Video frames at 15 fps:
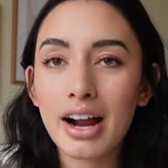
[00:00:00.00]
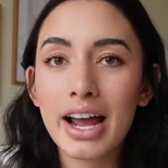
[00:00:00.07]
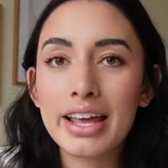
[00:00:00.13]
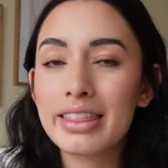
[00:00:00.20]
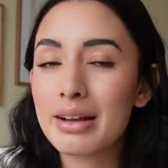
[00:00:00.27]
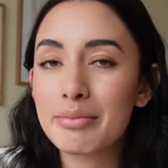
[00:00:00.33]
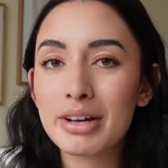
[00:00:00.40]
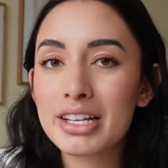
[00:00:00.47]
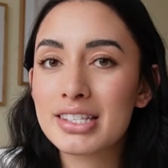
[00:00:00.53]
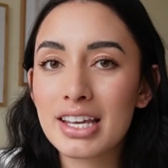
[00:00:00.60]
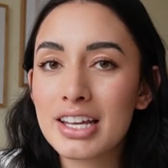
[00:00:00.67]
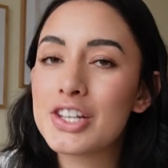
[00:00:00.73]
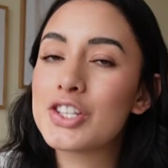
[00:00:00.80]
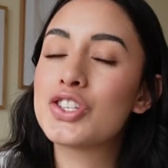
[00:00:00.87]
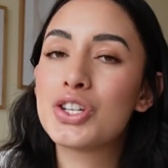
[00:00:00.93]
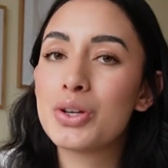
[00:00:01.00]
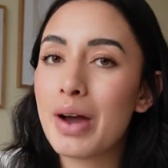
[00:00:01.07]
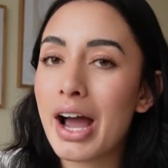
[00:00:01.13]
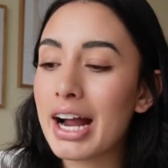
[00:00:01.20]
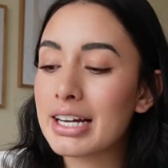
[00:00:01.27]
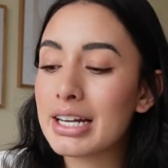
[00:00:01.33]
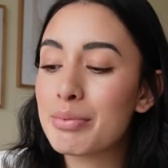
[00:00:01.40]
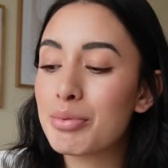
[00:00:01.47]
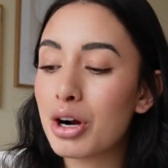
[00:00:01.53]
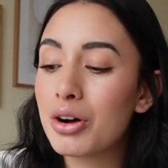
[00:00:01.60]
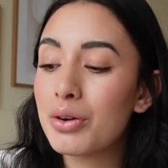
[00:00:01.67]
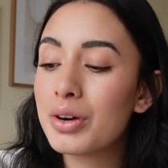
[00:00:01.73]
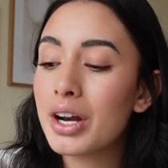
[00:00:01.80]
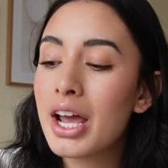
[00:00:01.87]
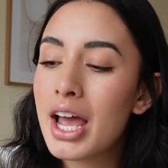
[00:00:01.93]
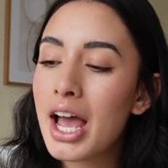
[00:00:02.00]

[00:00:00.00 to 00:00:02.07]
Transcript: I think my skin is too acne prone.